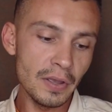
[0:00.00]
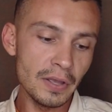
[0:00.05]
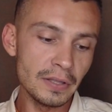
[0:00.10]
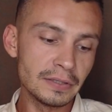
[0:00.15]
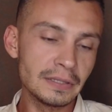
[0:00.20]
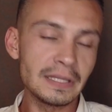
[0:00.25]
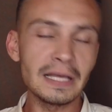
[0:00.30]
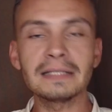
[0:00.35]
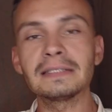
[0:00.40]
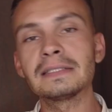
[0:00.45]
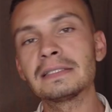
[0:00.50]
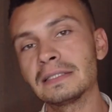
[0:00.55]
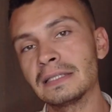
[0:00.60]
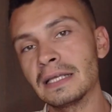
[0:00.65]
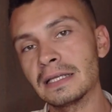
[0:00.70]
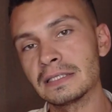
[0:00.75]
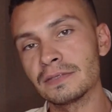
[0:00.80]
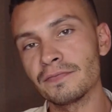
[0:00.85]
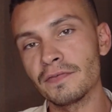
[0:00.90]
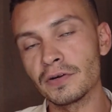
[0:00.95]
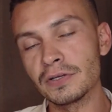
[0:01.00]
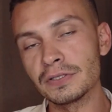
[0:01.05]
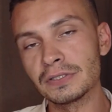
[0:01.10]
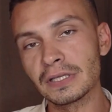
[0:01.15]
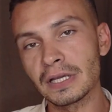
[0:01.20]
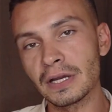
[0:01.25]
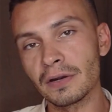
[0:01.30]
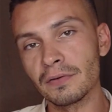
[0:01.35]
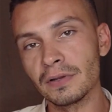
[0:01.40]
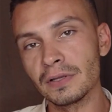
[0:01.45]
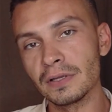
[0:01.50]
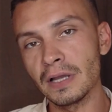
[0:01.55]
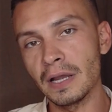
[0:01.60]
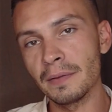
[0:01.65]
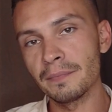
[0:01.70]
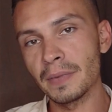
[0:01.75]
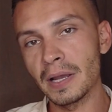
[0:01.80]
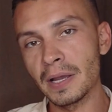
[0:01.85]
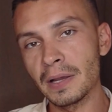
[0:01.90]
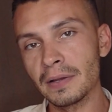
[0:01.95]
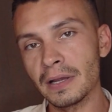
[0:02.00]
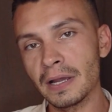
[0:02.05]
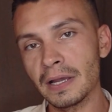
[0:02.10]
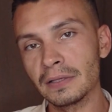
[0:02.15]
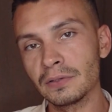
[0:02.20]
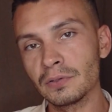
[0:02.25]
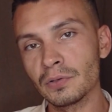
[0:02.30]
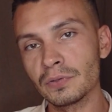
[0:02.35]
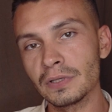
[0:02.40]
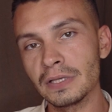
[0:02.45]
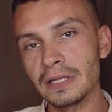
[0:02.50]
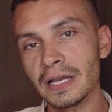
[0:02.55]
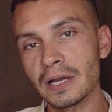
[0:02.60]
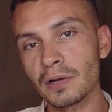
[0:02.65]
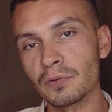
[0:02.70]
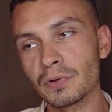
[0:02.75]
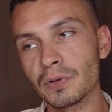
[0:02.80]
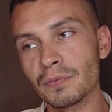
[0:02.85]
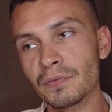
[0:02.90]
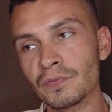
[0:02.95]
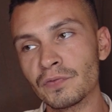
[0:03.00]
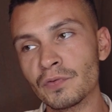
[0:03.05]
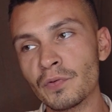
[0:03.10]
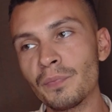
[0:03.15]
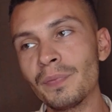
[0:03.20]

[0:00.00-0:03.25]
that's very scary. I totally agree with you.